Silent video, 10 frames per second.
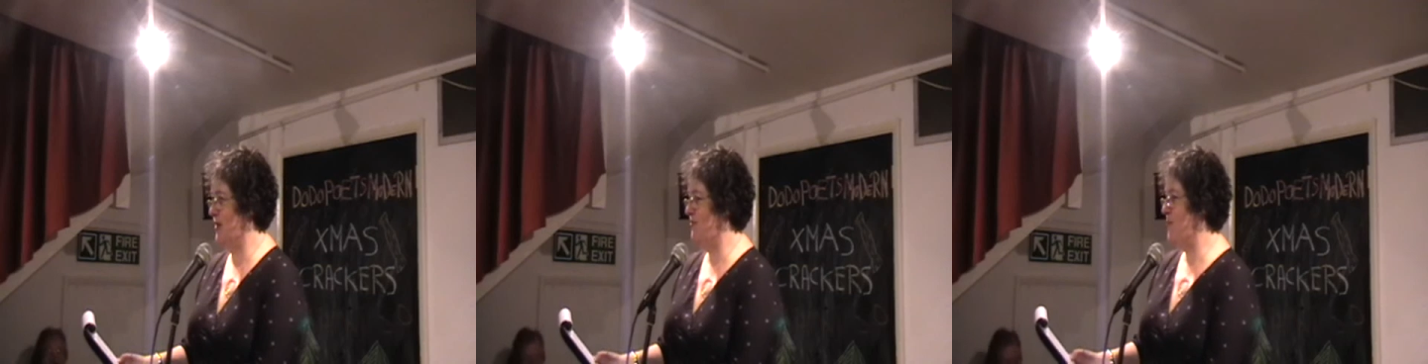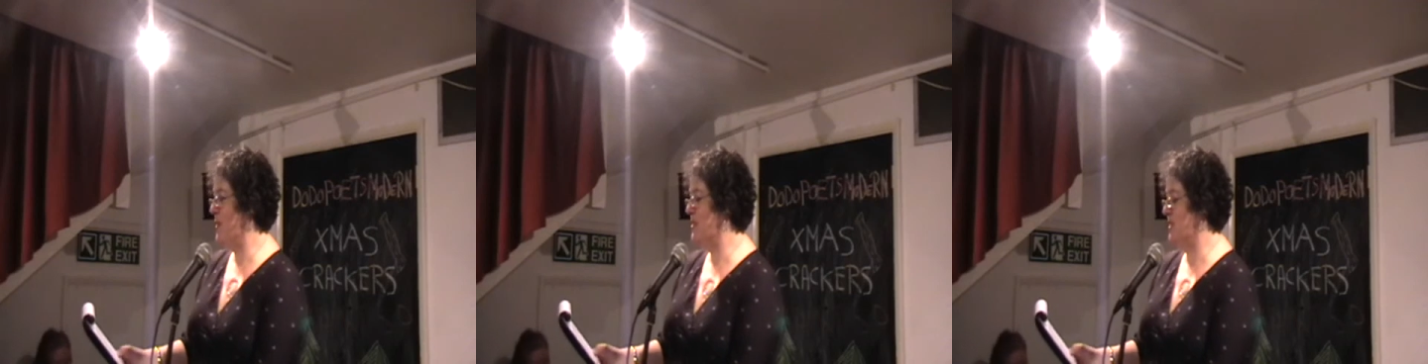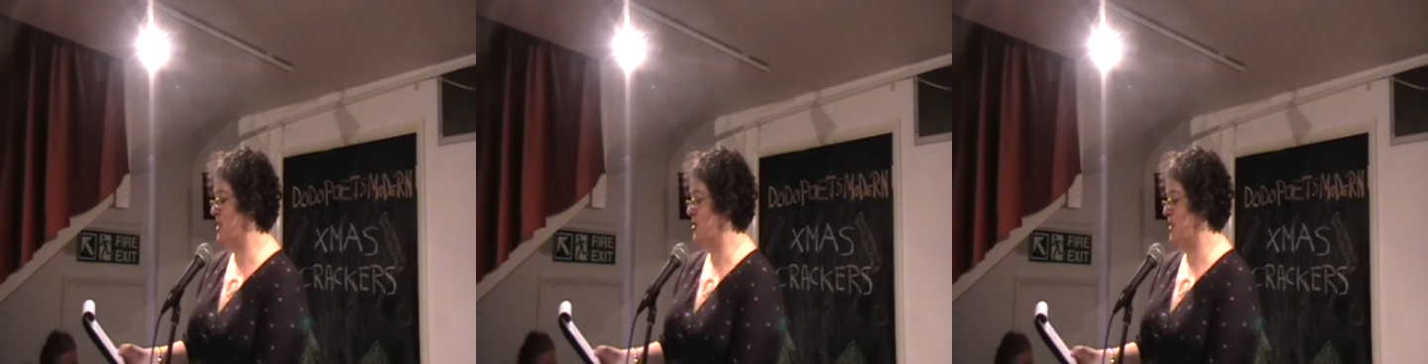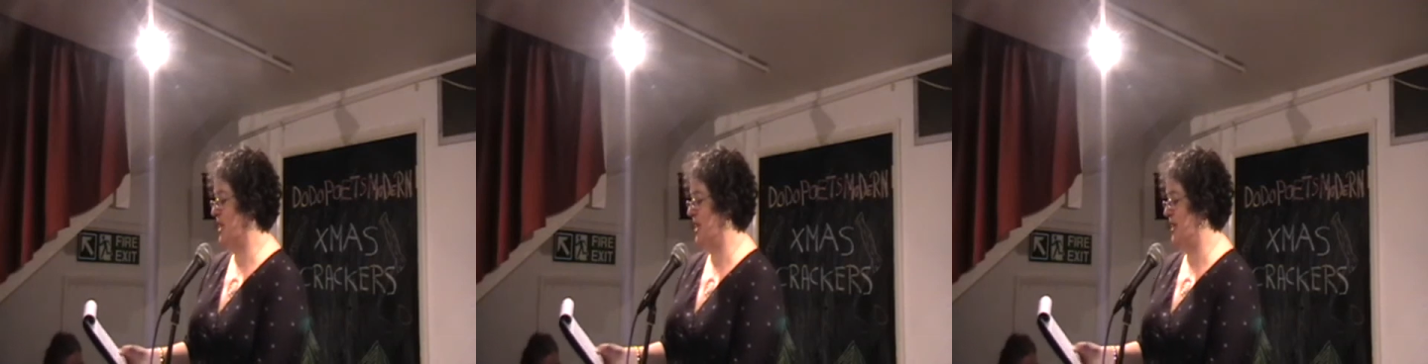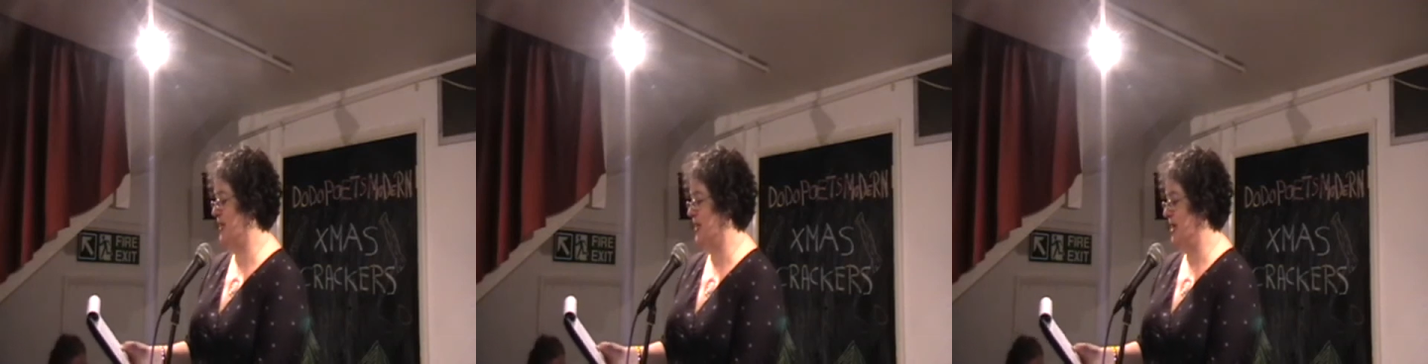If Martin Luther
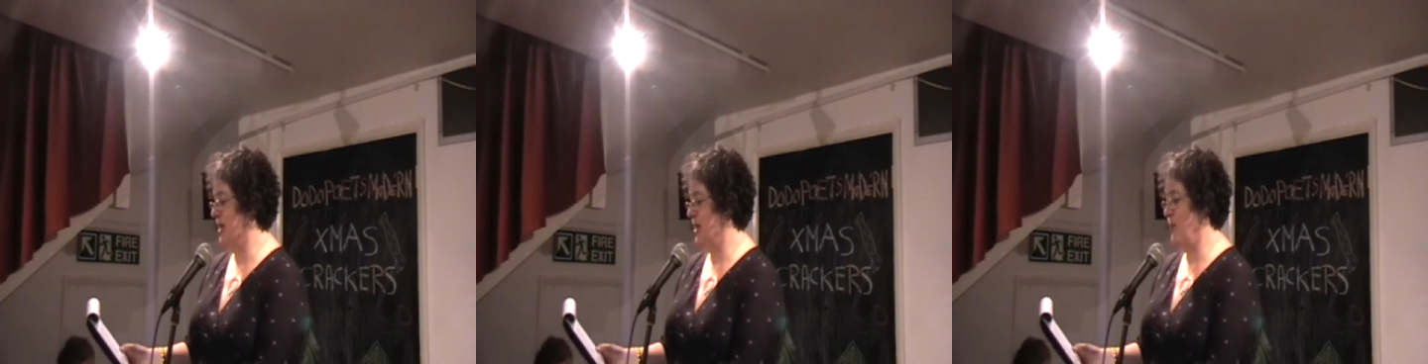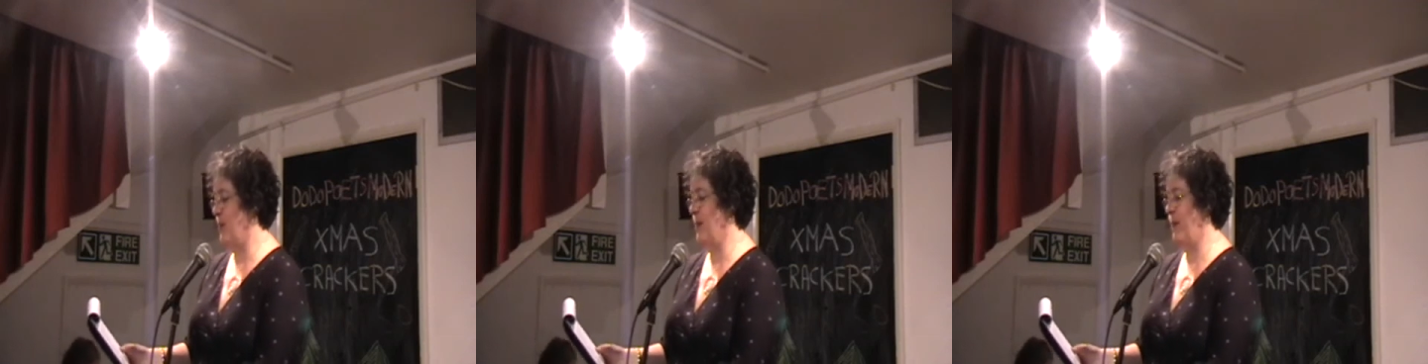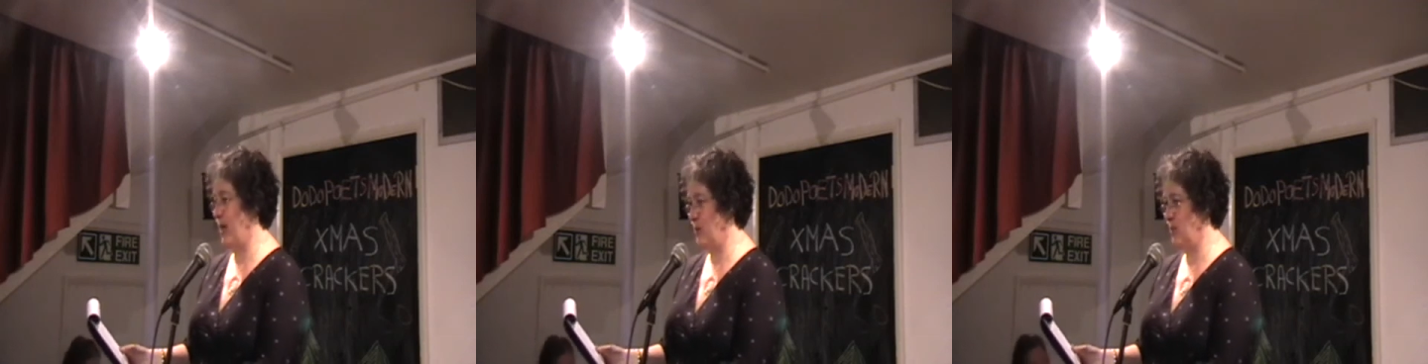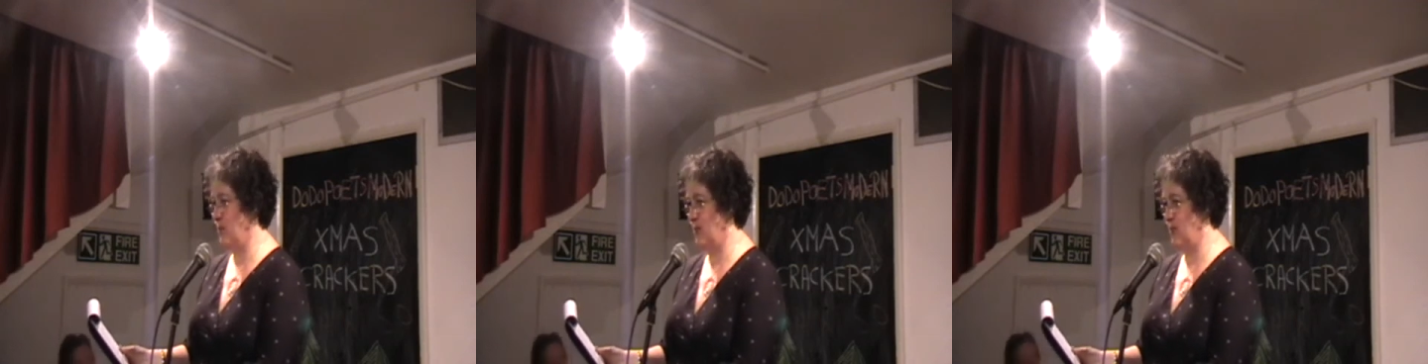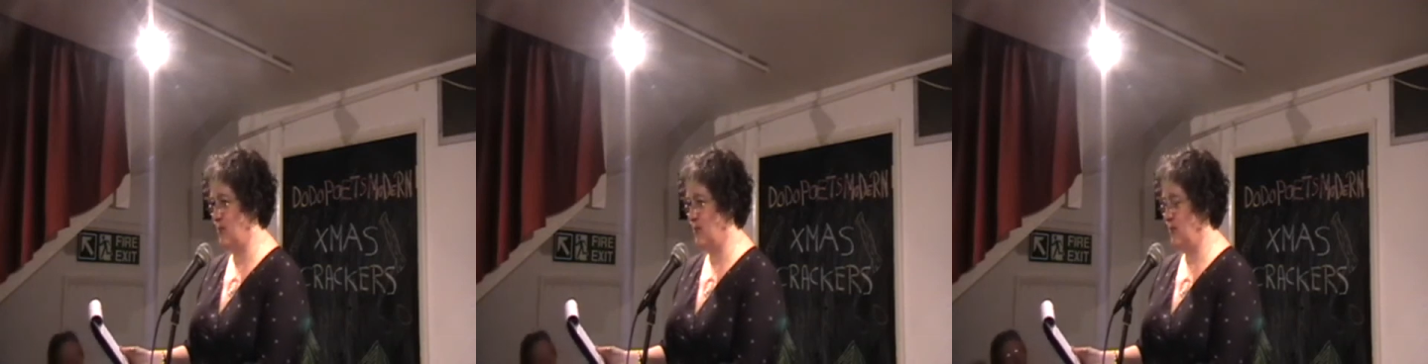King had been a
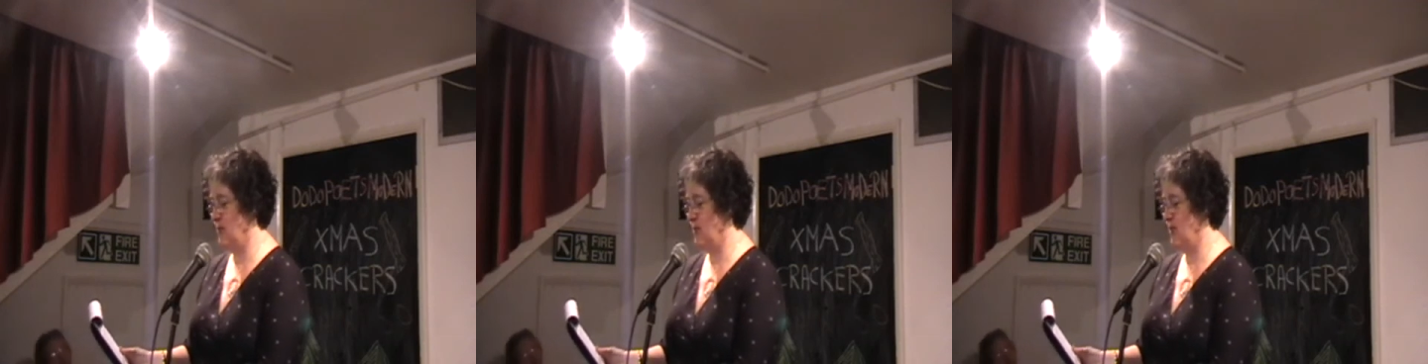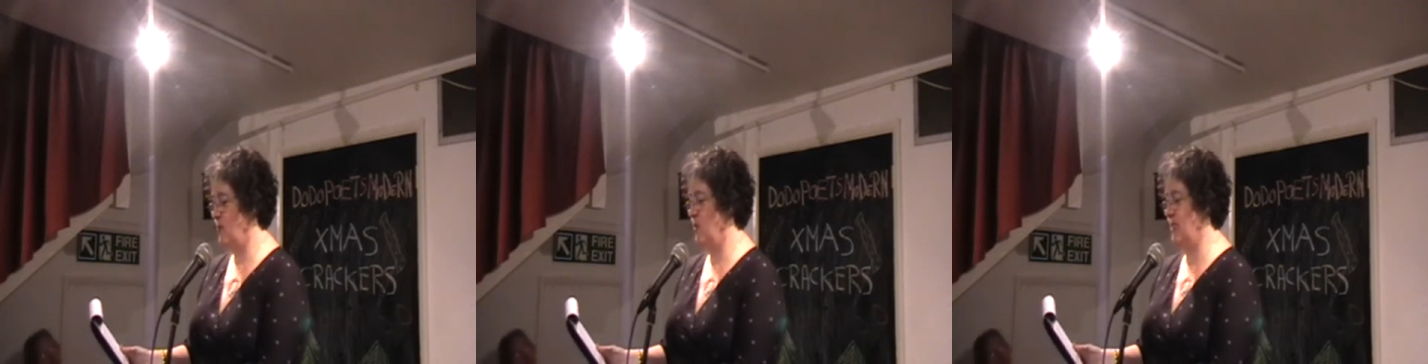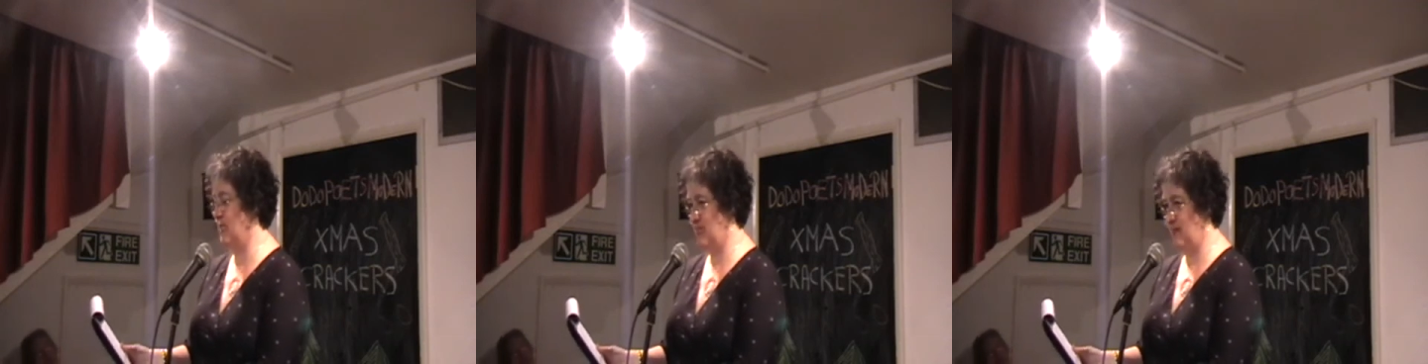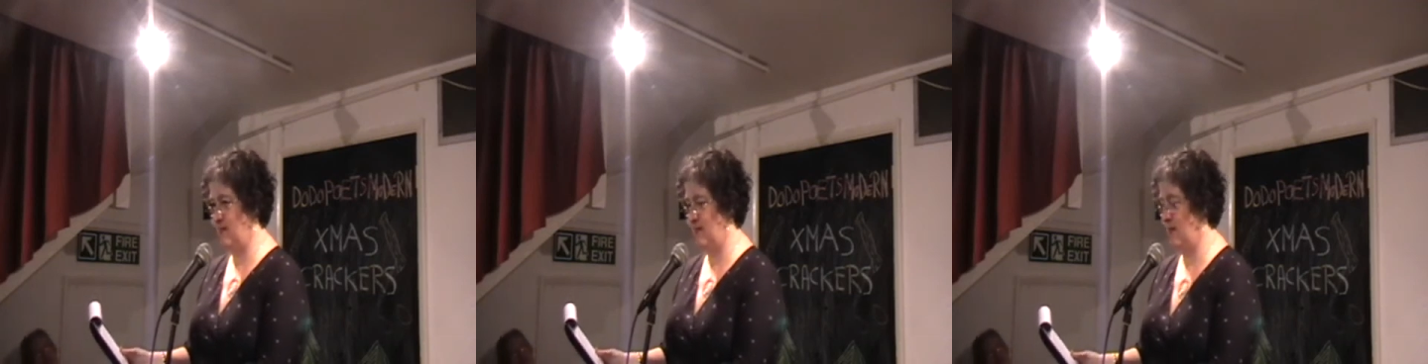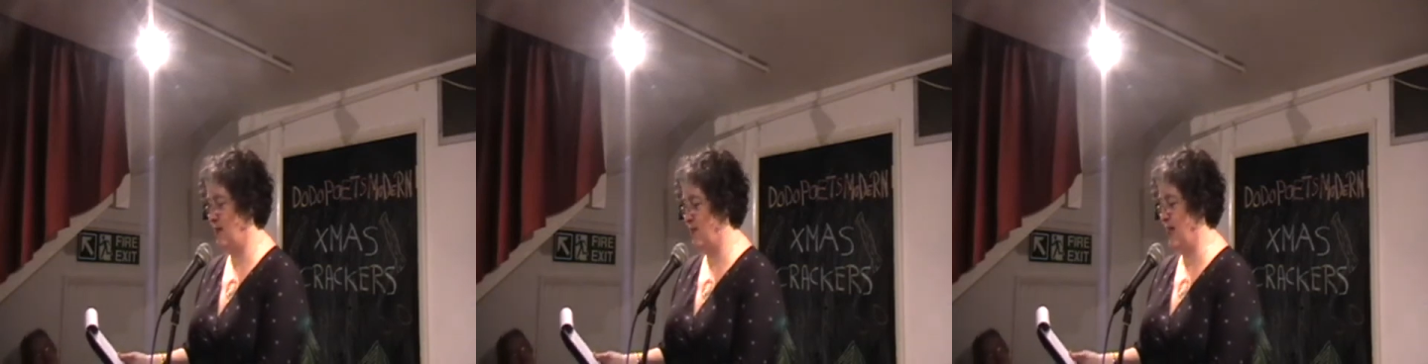postman, he would still
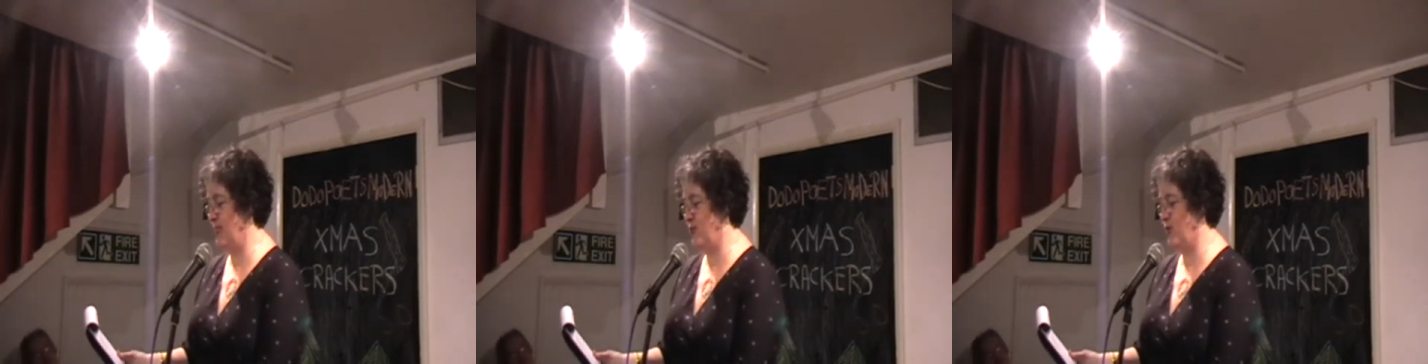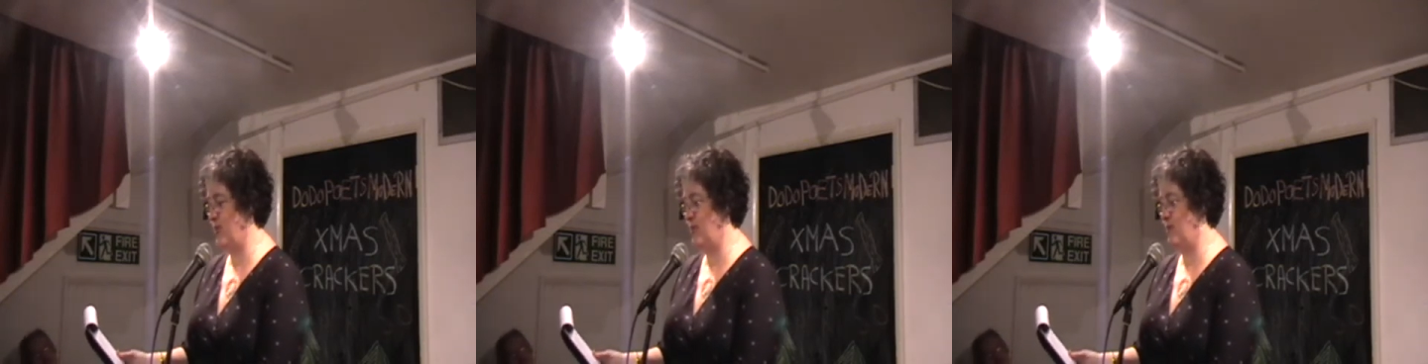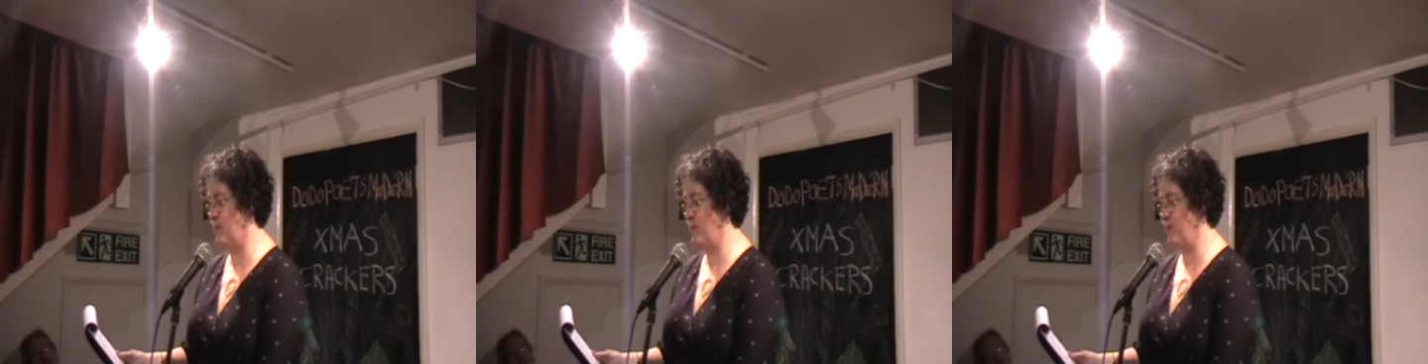have had a dream.